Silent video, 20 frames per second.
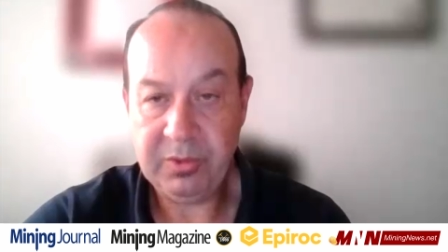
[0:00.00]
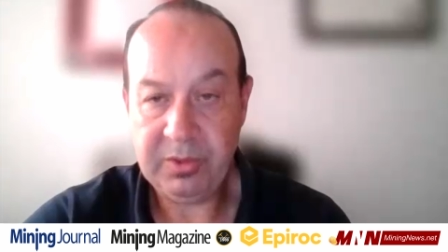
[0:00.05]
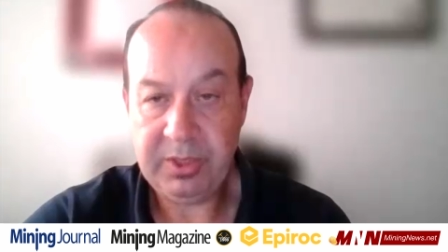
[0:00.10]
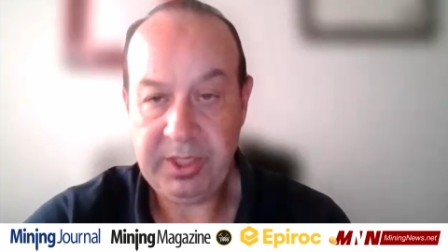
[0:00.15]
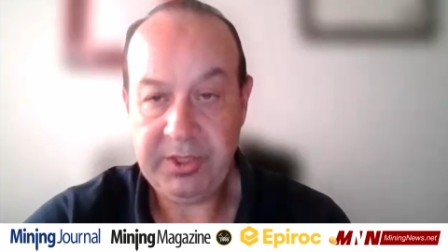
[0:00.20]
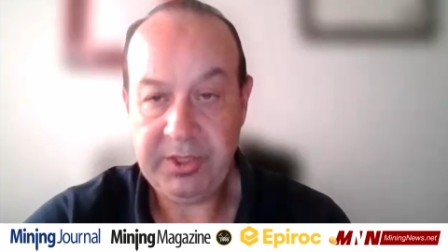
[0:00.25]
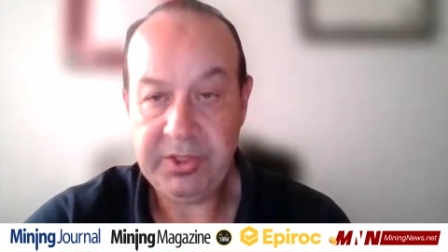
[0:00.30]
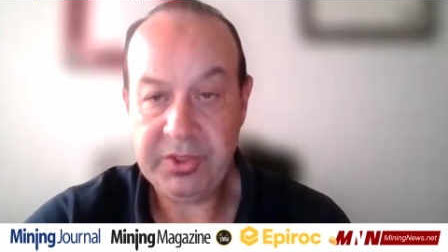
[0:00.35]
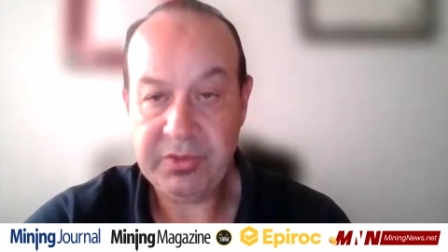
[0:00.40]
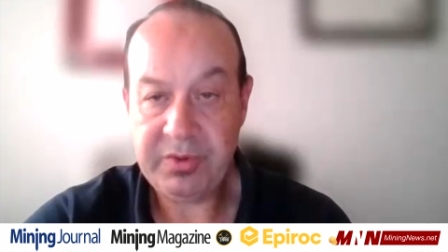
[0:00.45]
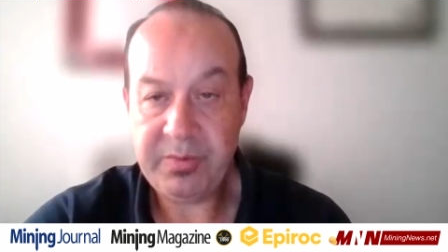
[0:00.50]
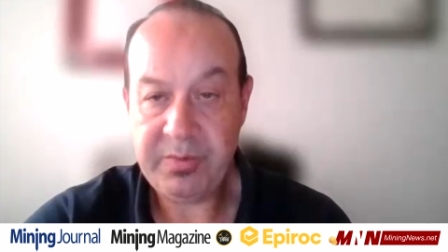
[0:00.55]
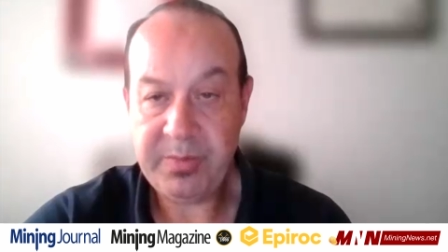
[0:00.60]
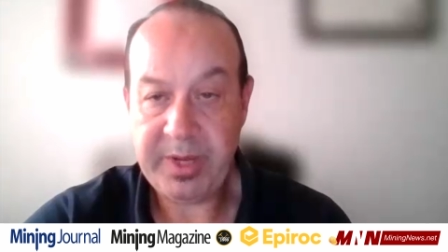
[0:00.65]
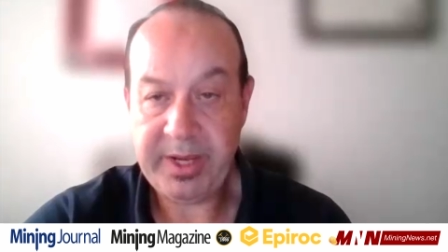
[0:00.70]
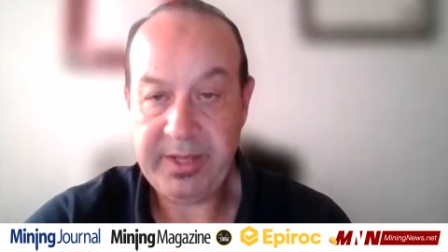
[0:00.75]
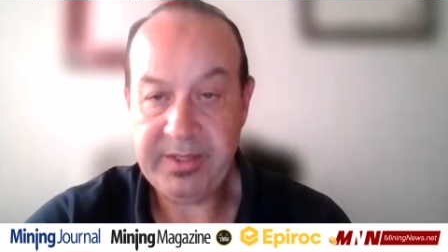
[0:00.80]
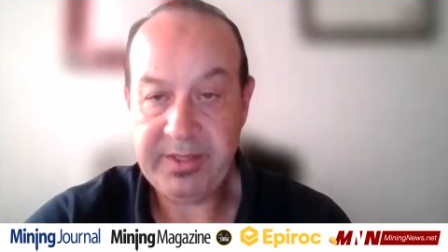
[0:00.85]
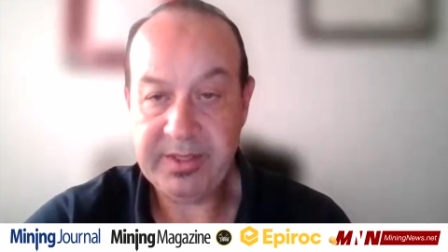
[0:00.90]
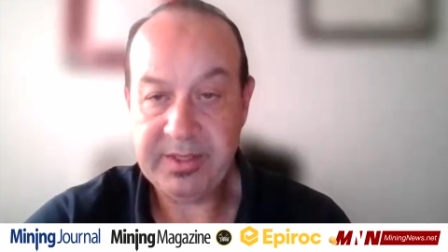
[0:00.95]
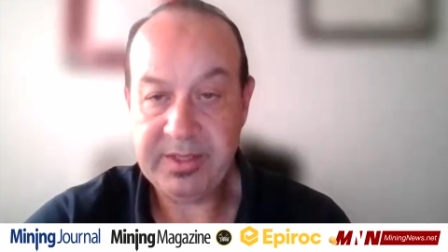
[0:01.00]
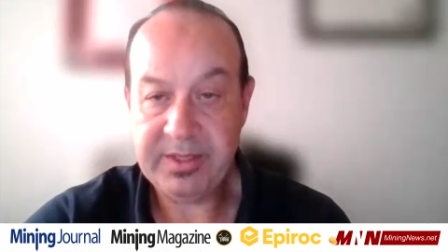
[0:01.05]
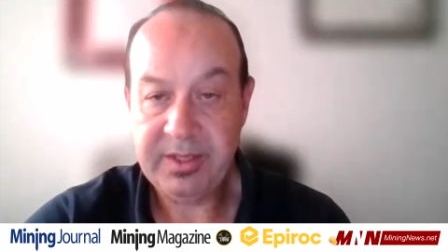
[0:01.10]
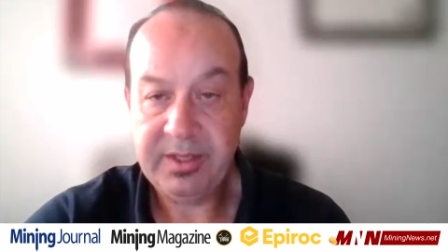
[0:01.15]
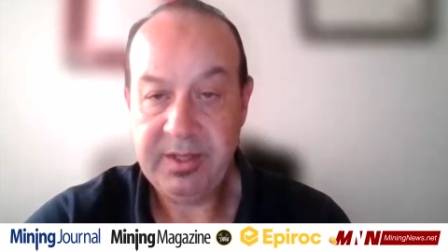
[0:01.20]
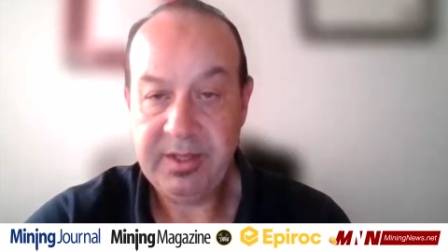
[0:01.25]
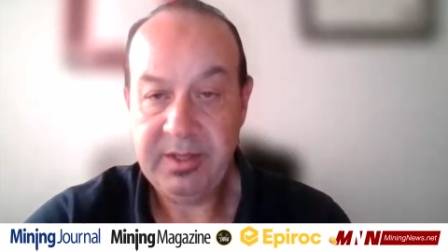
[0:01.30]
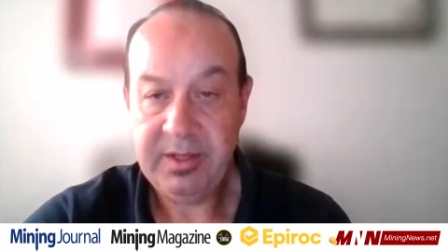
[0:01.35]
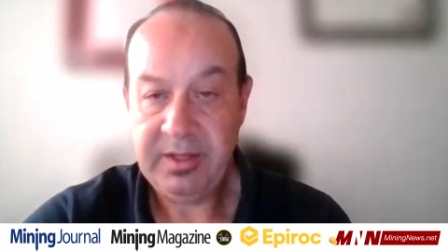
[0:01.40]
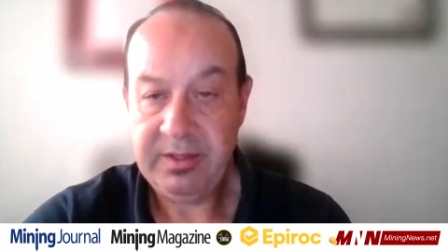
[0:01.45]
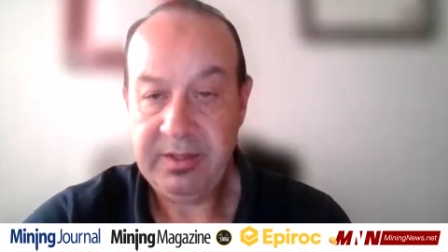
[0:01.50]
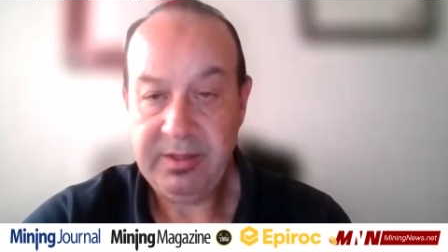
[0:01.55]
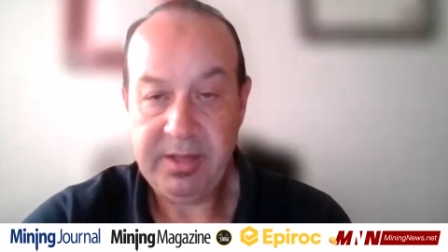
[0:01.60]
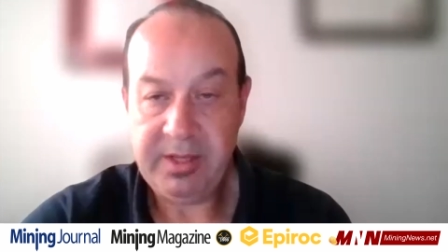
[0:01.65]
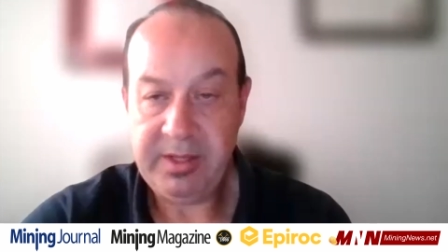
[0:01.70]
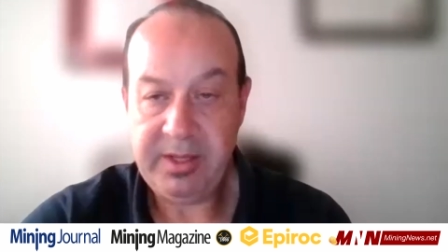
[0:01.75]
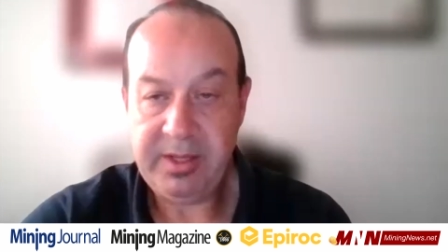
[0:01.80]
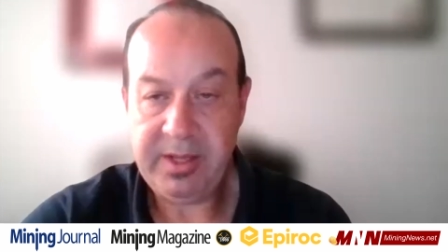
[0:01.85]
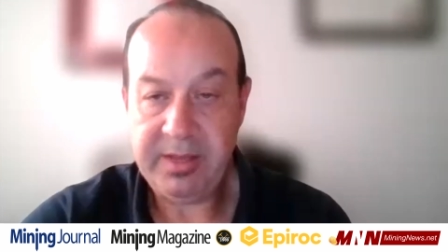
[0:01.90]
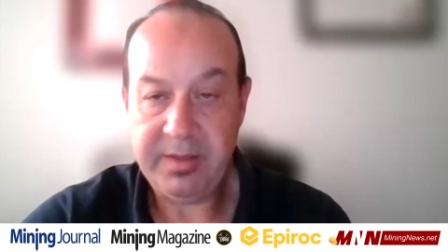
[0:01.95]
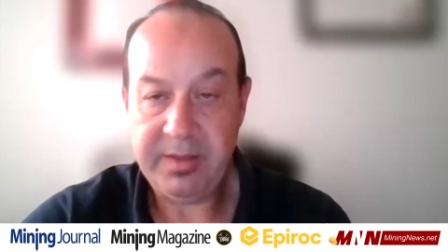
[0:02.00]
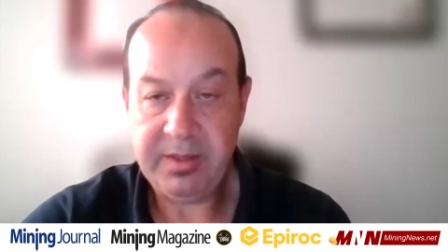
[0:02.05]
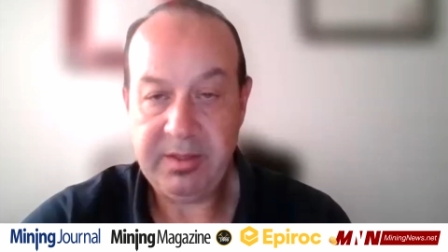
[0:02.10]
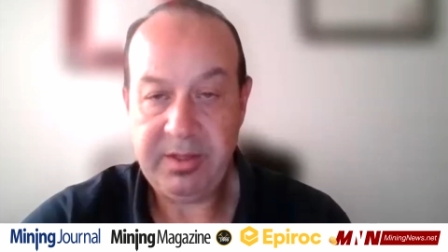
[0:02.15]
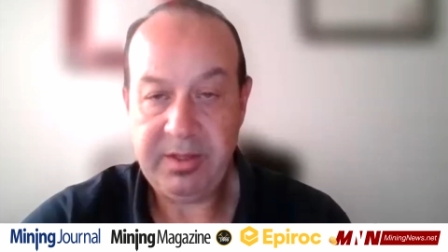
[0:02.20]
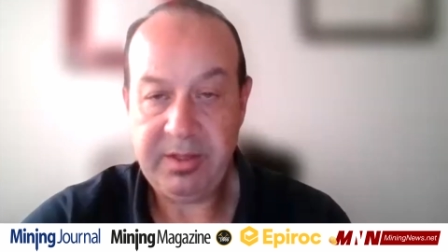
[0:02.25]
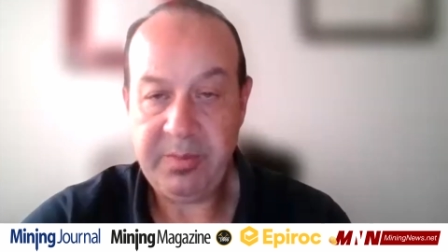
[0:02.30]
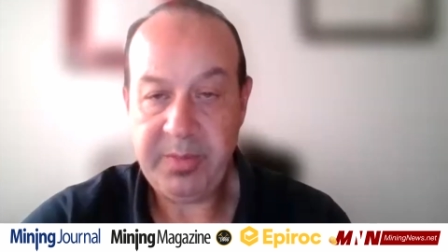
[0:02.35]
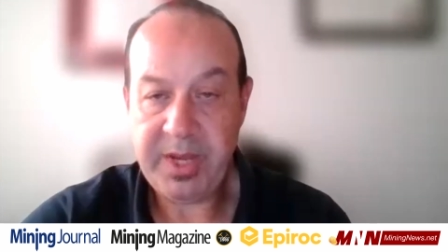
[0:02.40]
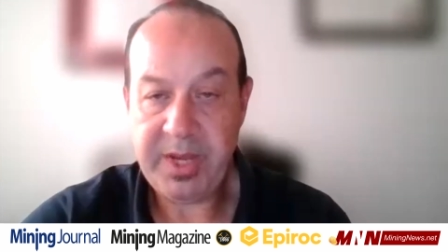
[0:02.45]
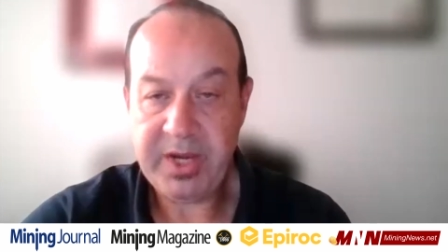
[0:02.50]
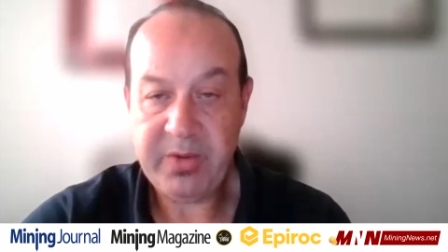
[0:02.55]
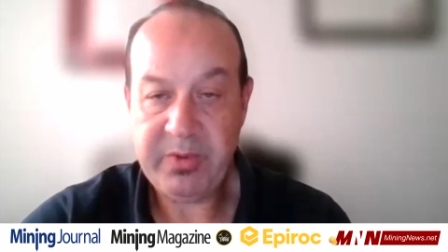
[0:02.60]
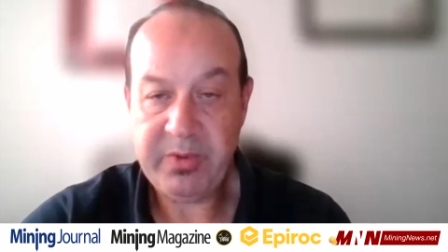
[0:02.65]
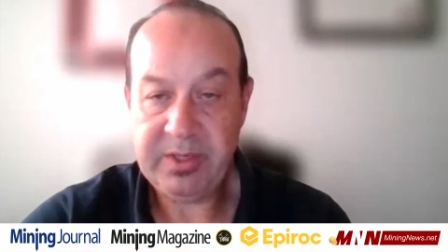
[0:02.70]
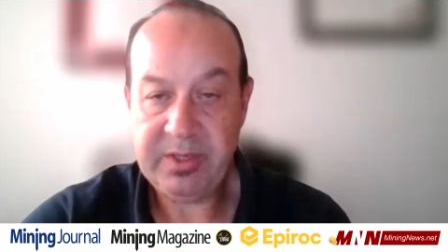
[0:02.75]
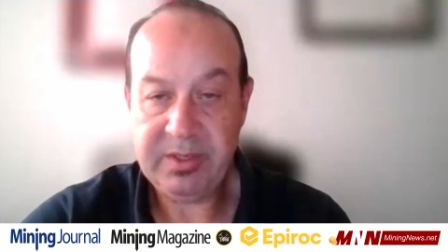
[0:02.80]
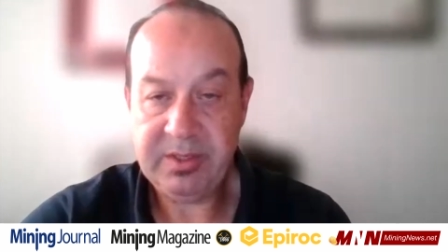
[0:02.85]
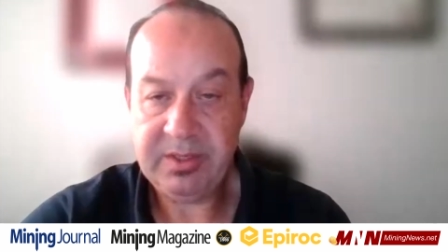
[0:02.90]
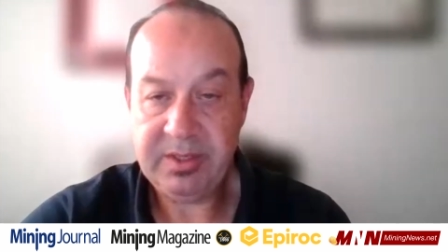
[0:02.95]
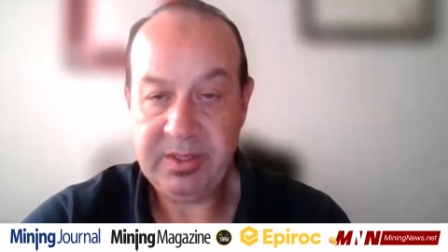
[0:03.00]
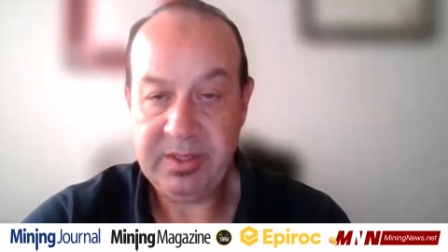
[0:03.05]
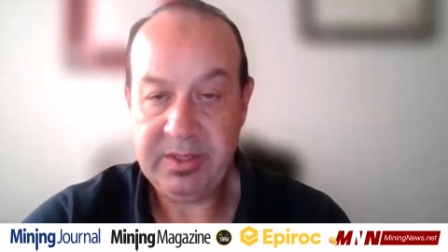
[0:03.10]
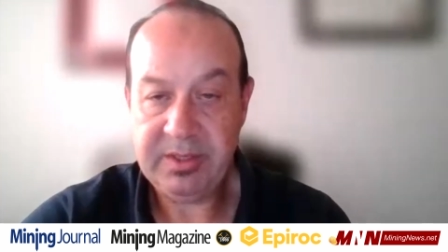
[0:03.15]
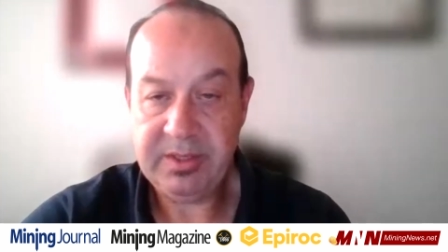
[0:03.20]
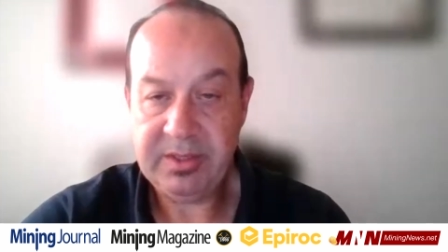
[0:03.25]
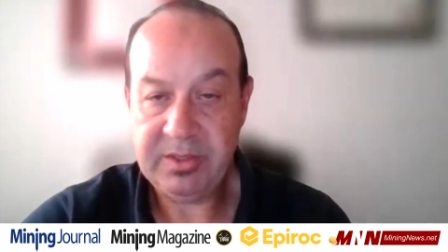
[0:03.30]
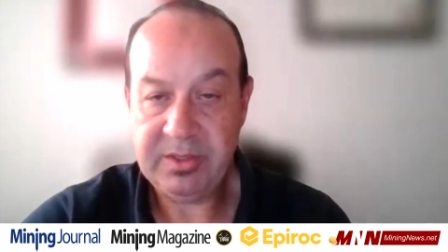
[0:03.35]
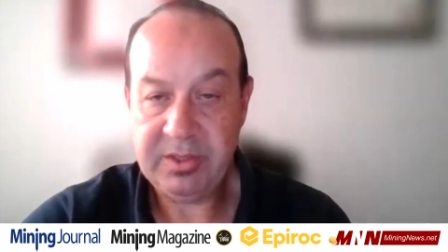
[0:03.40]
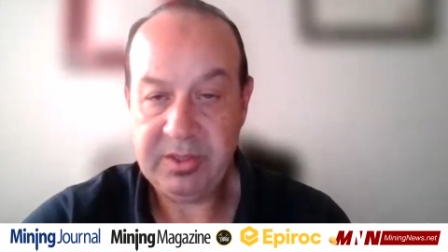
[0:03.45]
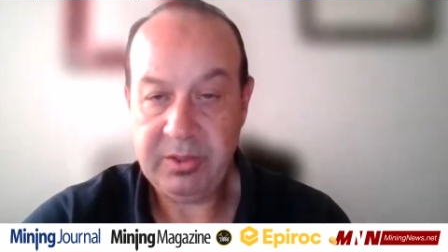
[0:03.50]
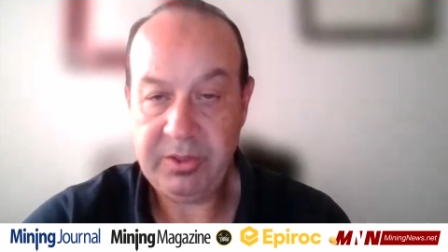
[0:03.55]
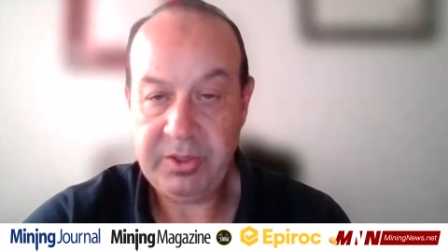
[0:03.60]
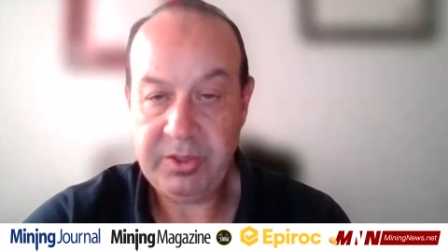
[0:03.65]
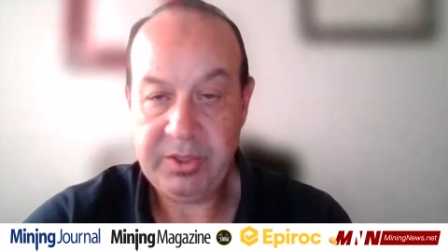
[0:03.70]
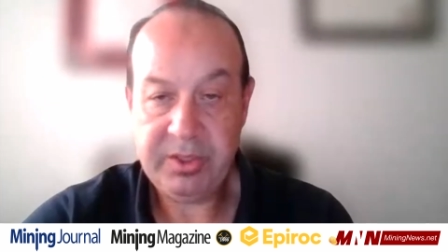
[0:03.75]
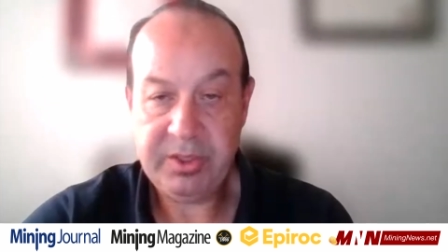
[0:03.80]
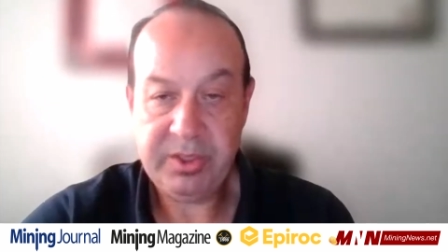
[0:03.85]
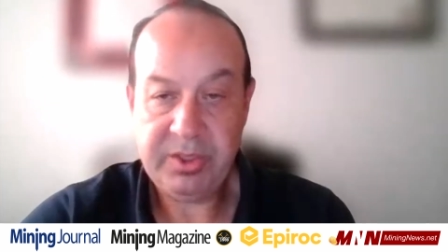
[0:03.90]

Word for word: industry based, and the other you know battery uh, solutions,